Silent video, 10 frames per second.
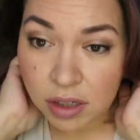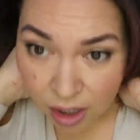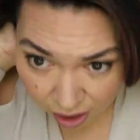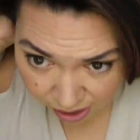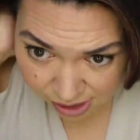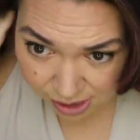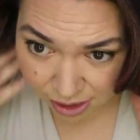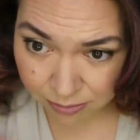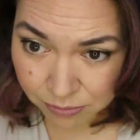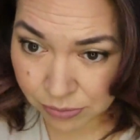
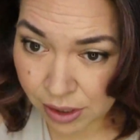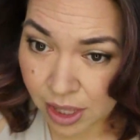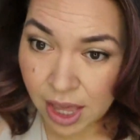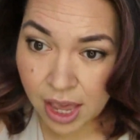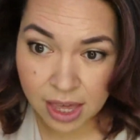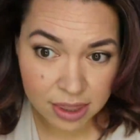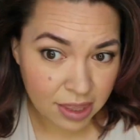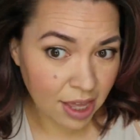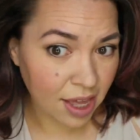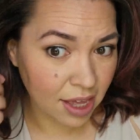Awesome. And
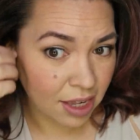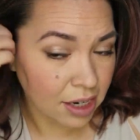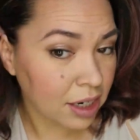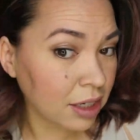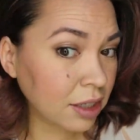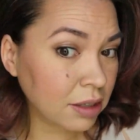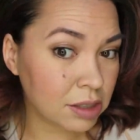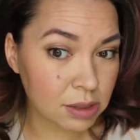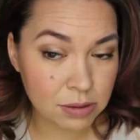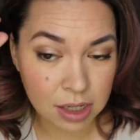then,
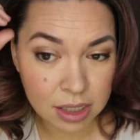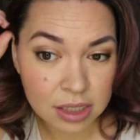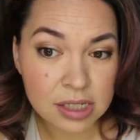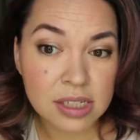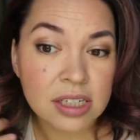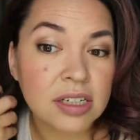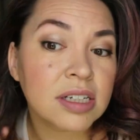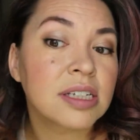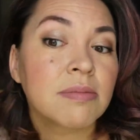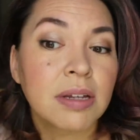just tuck this a little
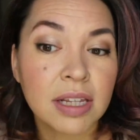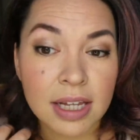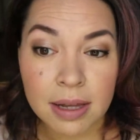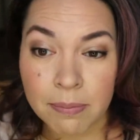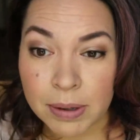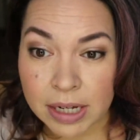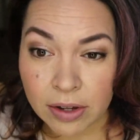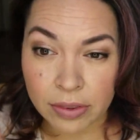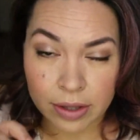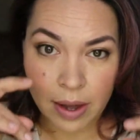because I'm not like big
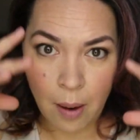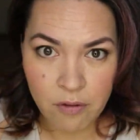on the,